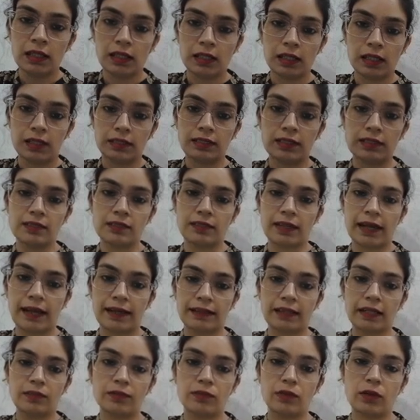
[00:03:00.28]
this
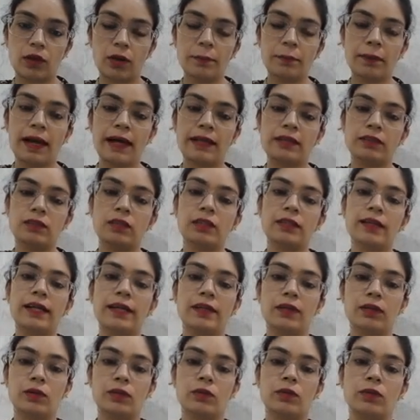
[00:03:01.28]
standard form, and you'll
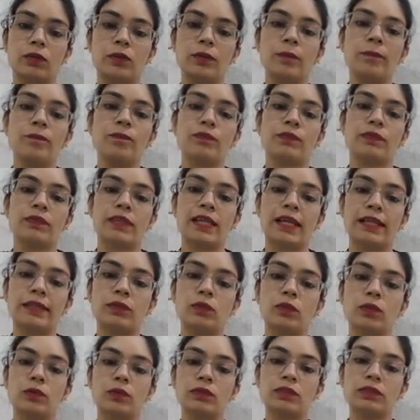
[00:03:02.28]
get to know
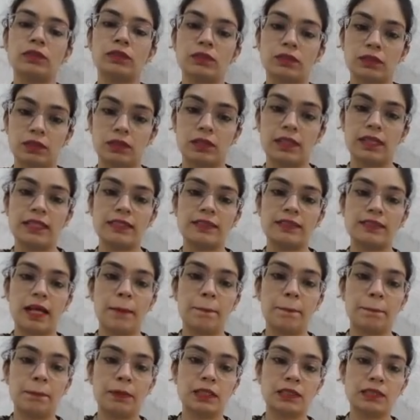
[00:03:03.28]
that those
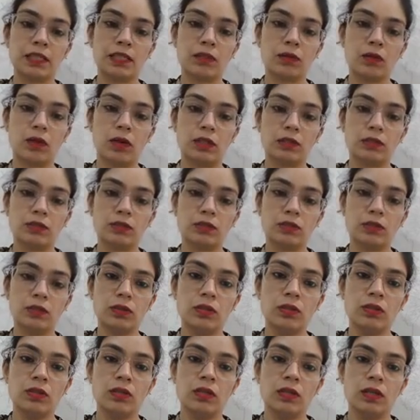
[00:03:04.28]
examples are
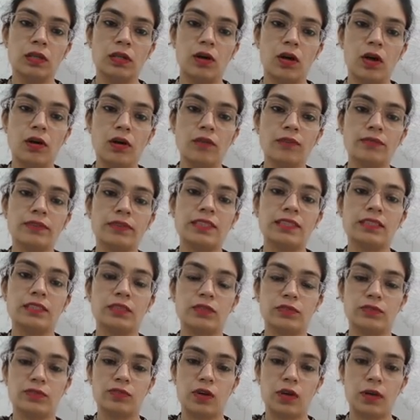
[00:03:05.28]
also of
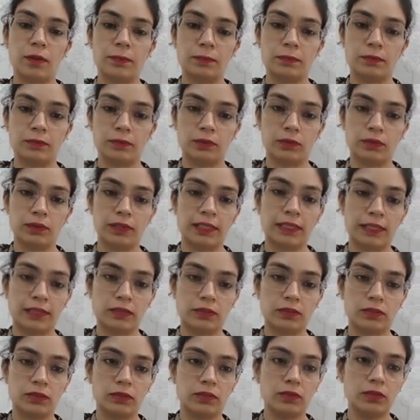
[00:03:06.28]
this form
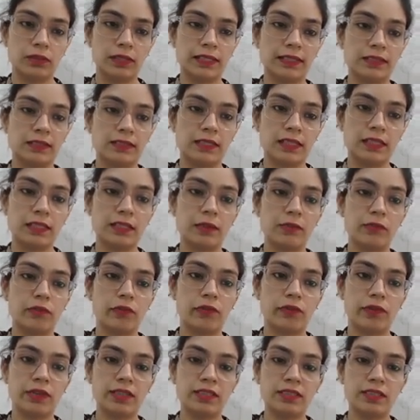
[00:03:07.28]
only. So let's see, the
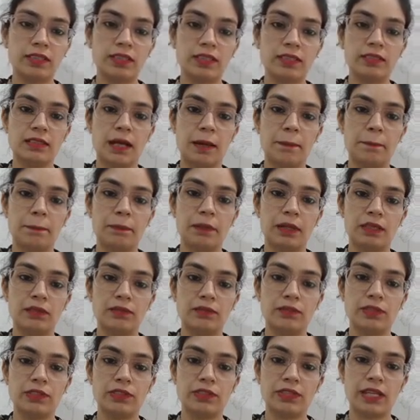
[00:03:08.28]
first example
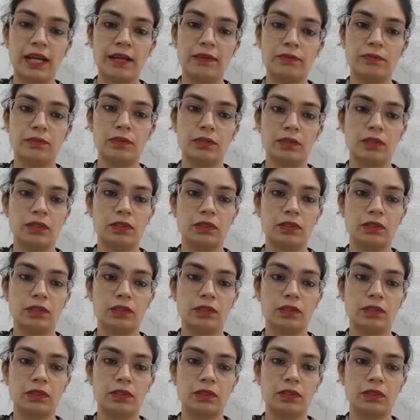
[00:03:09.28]
which I have